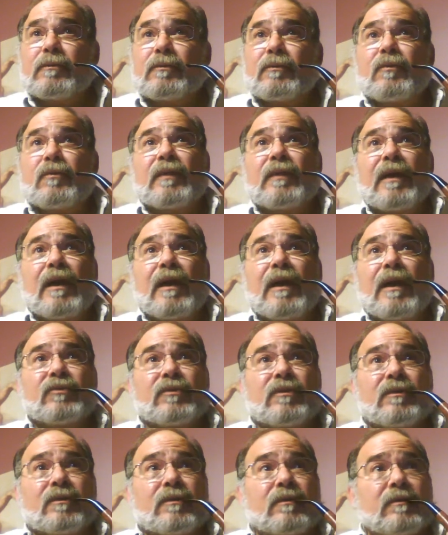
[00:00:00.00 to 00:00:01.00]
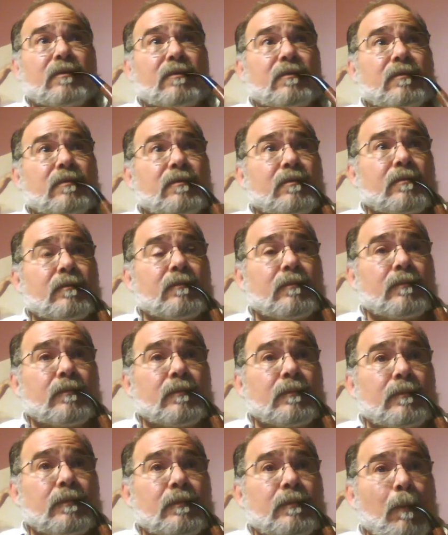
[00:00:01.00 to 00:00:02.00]

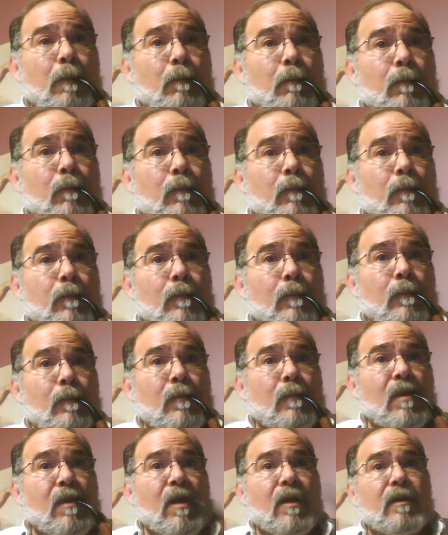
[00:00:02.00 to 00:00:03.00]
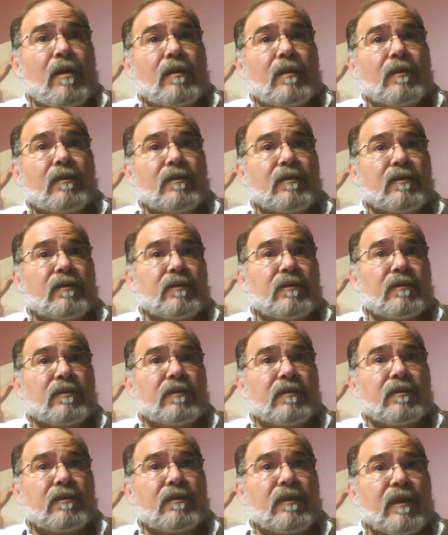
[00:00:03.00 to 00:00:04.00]

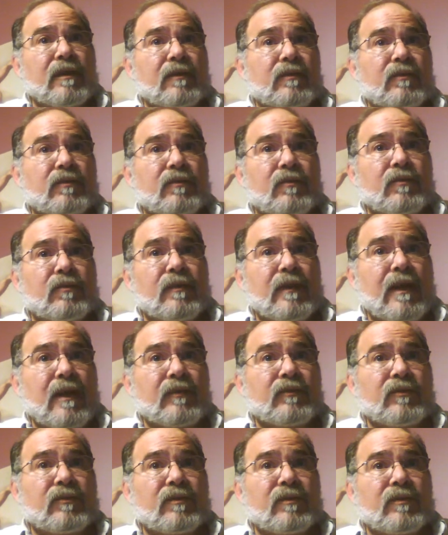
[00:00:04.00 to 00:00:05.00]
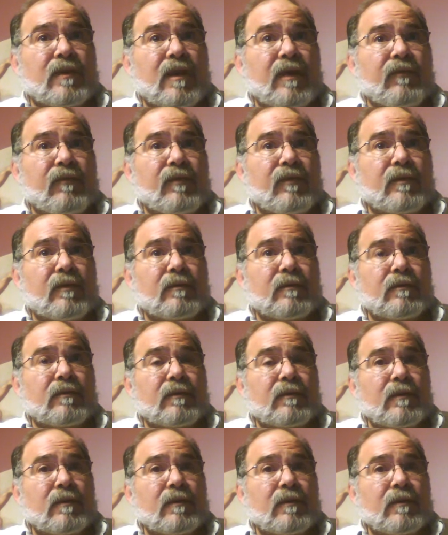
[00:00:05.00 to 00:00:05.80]
2006, 2007,